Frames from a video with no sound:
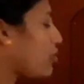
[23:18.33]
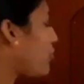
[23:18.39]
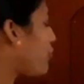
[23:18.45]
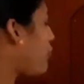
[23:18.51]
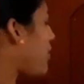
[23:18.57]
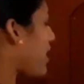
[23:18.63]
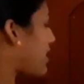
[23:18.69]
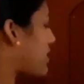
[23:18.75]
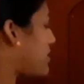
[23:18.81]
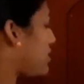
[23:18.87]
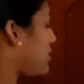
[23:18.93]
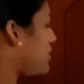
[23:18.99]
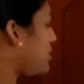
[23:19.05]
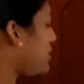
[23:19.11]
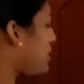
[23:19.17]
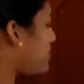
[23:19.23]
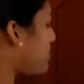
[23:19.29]

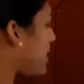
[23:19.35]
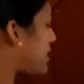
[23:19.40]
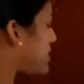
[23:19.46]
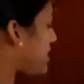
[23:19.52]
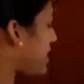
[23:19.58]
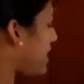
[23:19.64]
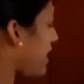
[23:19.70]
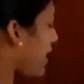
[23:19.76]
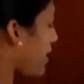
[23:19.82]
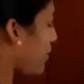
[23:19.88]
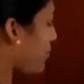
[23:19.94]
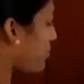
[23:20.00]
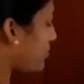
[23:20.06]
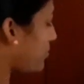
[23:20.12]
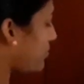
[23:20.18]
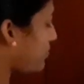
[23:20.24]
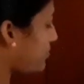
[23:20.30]
cofactor is metal
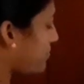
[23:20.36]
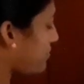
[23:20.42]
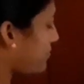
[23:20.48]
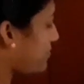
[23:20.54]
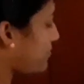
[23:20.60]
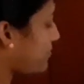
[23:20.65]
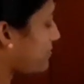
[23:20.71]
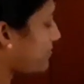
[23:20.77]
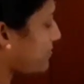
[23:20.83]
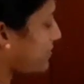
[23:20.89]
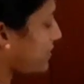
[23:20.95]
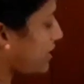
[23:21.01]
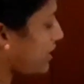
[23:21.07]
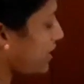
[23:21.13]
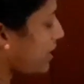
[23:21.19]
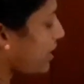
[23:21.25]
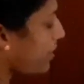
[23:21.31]
ion.
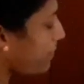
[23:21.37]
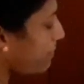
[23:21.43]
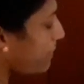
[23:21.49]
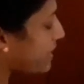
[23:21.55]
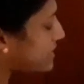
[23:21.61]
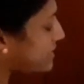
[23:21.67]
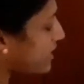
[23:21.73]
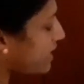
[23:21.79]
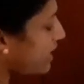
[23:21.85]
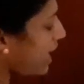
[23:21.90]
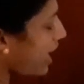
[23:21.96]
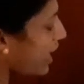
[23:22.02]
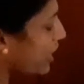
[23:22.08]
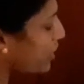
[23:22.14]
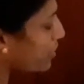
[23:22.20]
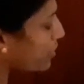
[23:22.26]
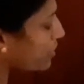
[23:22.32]
Metal
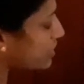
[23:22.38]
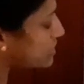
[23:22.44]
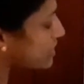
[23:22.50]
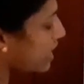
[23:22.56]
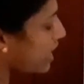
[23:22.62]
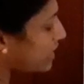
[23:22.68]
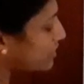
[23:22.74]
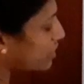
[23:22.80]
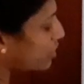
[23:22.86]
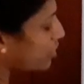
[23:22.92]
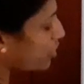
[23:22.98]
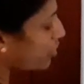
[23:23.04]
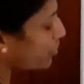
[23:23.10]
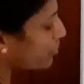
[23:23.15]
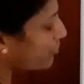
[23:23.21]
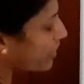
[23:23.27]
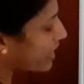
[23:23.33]
ions are the
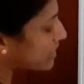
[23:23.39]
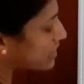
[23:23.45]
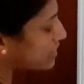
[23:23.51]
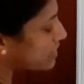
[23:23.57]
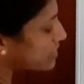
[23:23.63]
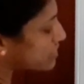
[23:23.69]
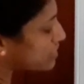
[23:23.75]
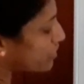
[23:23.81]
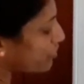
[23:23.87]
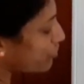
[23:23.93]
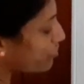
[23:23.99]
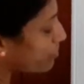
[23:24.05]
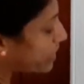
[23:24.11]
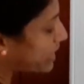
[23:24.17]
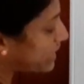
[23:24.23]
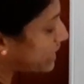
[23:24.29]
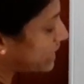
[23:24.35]
cofactors of
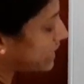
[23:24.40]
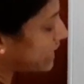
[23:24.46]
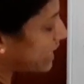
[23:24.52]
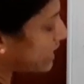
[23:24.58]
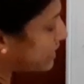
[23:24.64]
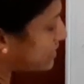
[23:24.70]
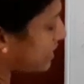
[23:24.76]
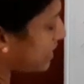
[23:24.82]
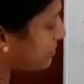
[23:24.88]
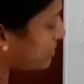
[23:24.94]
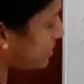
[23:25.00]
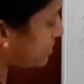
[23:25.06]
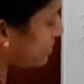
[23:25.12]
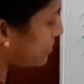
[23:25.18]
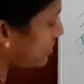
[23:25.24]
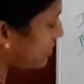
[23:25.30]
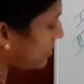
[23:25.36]
many
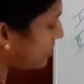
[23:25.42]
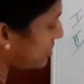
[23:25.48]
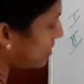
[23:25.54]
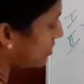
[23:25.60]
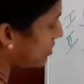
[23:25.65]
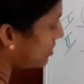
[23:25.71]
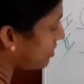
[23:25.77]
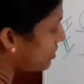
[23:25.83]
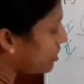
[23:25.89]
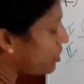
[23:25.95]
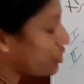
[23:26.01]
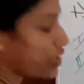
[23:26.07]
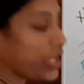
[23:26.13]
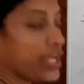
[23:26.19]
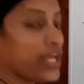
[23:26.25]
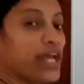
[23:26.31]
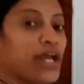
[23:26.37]
enzymes.
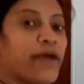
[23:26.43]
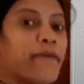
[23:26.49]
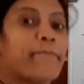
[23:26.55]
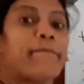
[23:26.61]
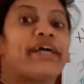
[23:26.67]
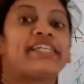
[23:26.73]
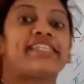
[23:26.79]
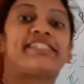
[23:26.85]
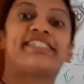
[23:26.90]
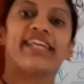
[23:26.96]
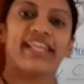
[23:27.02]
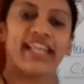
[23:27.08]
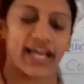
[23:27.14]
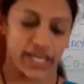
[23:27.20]
Okay, metal